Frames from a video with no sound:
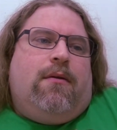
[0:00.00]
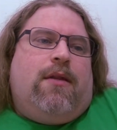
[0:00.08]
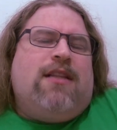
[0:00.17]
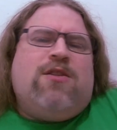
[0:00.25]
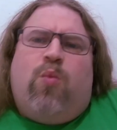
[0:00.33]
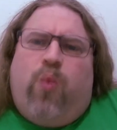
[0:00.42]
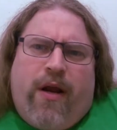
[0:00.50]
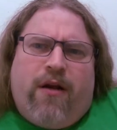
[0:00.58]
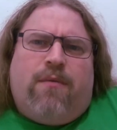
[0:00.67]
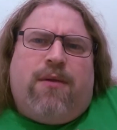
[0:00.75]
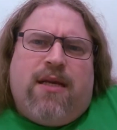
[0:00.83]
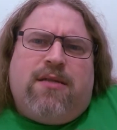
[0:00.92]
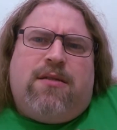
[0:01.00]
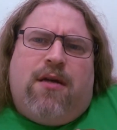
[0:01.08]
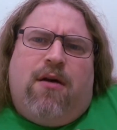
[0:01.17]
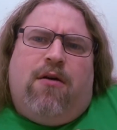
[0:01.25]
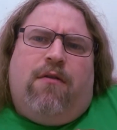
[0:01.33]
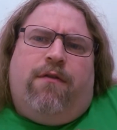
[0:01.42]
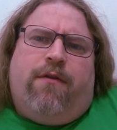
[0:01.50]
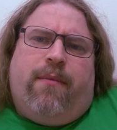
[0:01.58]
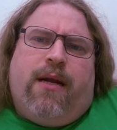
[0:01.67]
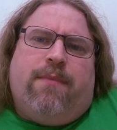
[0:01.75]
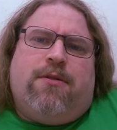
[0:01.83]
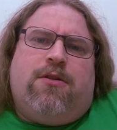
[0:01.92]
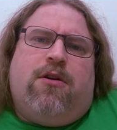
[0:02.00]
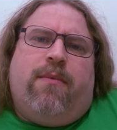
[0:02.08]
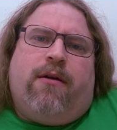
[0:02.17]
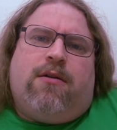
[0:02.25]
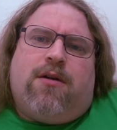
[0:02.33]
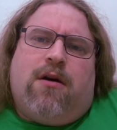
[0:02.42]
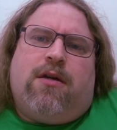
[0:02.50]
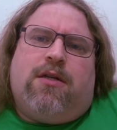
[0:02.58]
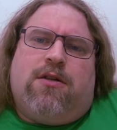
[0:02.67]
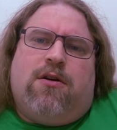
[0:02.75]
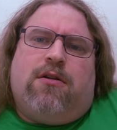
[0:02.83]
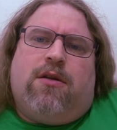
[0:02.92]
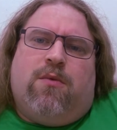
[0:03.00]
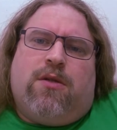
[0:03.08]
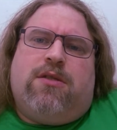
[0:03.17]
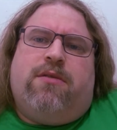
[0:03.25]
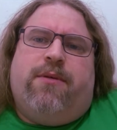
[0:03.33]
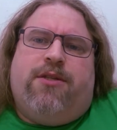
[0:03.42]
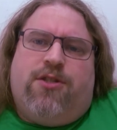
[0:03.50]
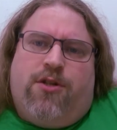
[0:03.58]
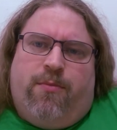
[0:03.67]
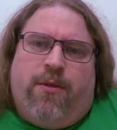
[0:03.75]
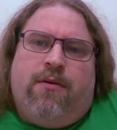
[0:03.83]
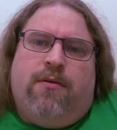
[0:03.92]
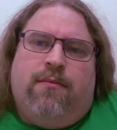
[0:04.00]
That's a weird place to go from an episode about a talking dog that wants to be stupid.